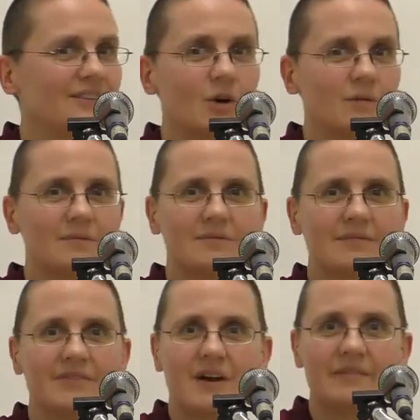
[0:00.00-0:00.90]
No?
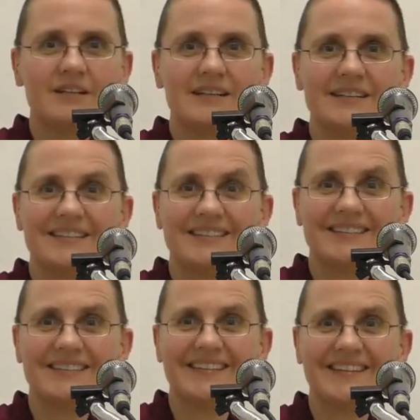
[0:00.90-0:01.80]
Covered it?
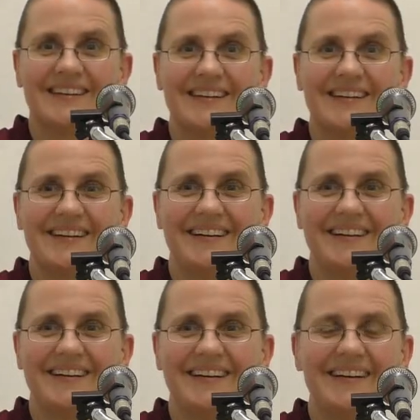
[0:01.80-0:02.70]

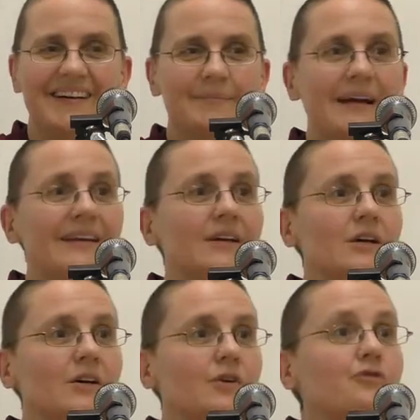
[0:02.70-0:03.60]
Fear. Pardon?
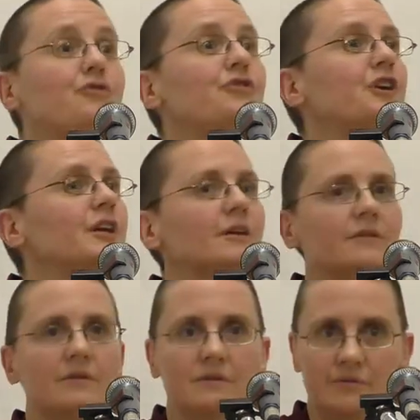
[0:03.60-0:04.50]

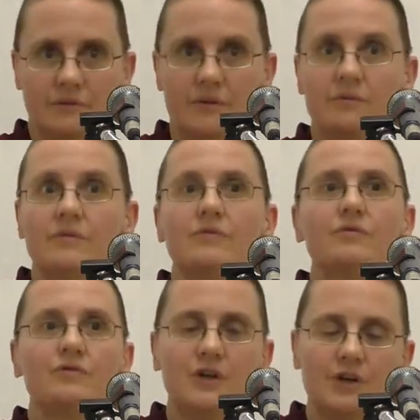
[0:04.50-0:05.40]
Fear.
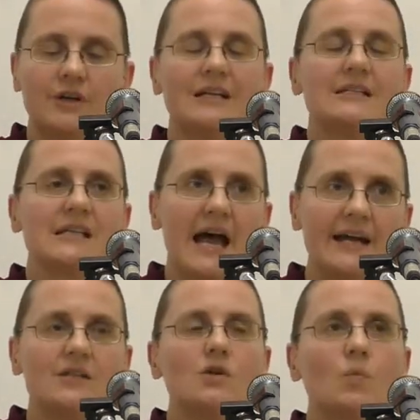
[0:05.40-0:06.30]
Fear,
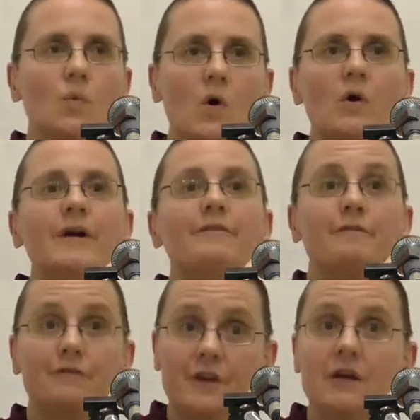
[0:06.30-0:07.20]
anxiety, worry,
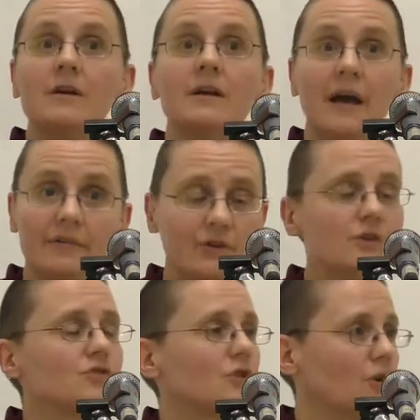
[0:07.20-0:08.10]
fear. Yeah,
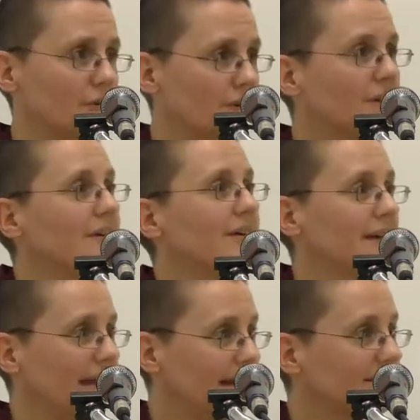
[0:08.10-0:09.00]
very strong.
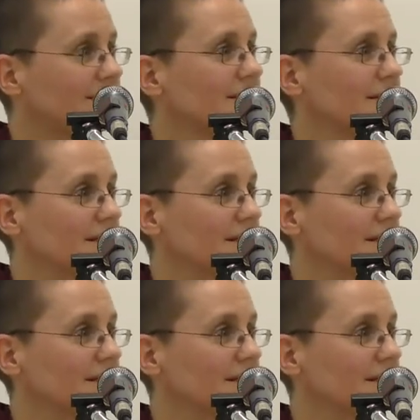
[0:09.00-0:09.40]
Yes.